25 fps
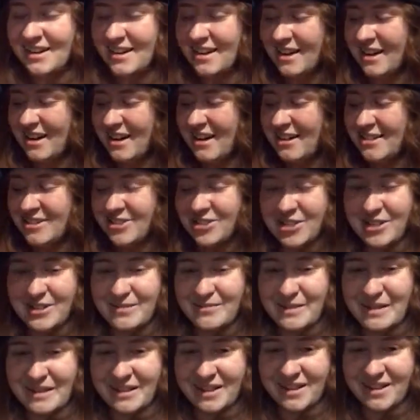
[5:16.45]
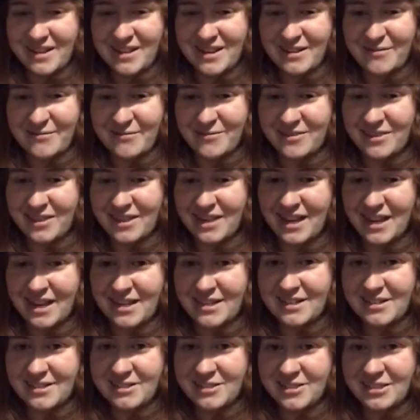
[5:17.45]
And I guess she'd been looking for the
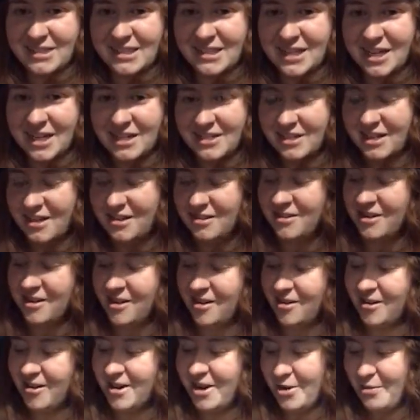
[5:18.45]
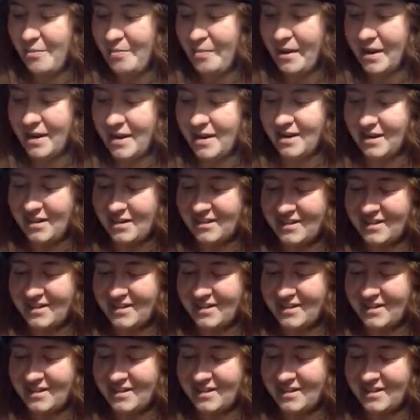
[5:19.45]
candy. And she's like, "There they are, you pig!"